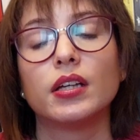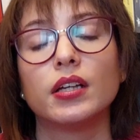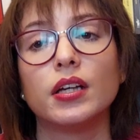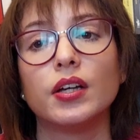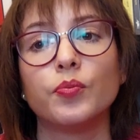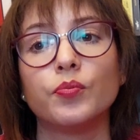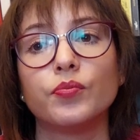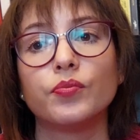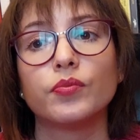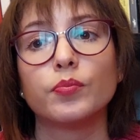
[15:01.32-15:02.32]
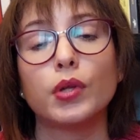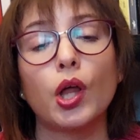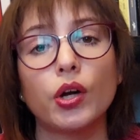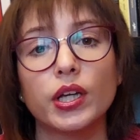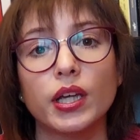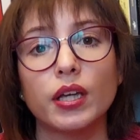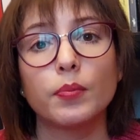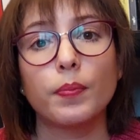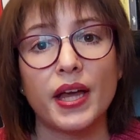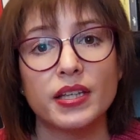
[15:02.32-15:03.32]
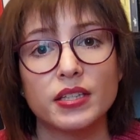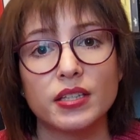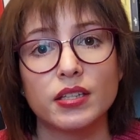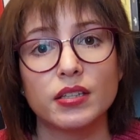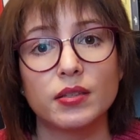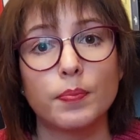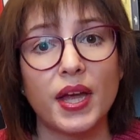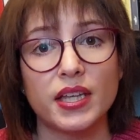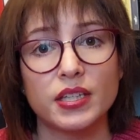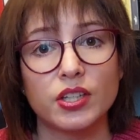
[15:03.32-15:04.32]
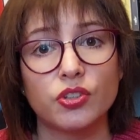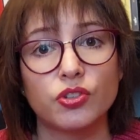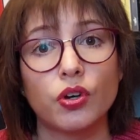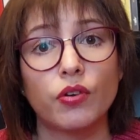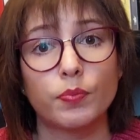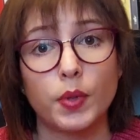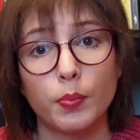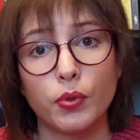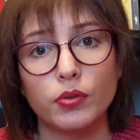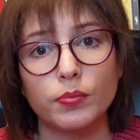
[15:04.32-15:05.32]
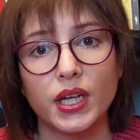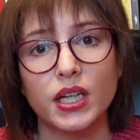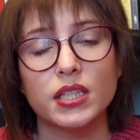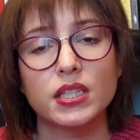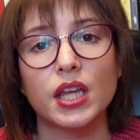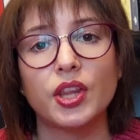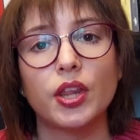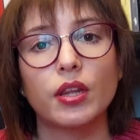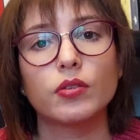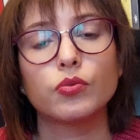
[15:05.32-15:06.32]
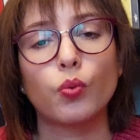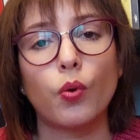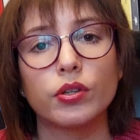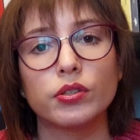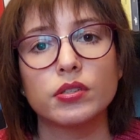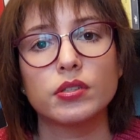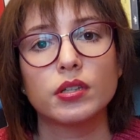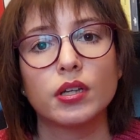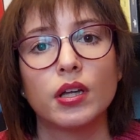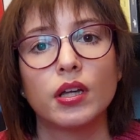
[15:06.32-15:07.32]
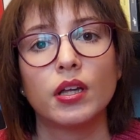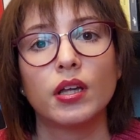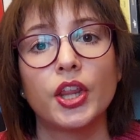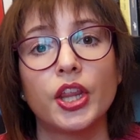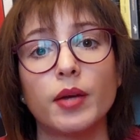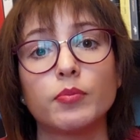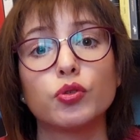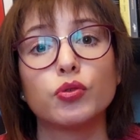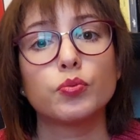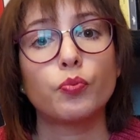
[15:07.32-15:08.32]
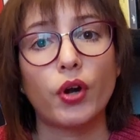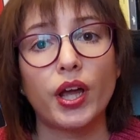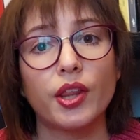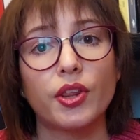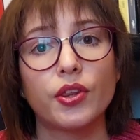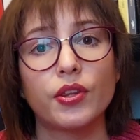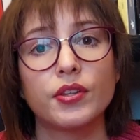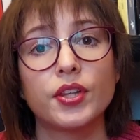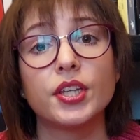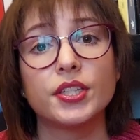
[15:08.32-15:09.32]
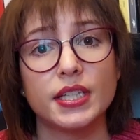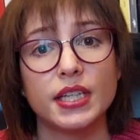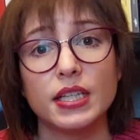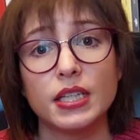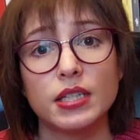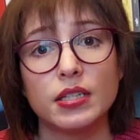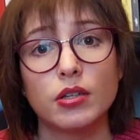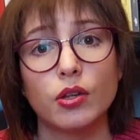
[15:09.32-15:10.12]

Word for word: blocking the passage of people because they didn't want them to spread the disease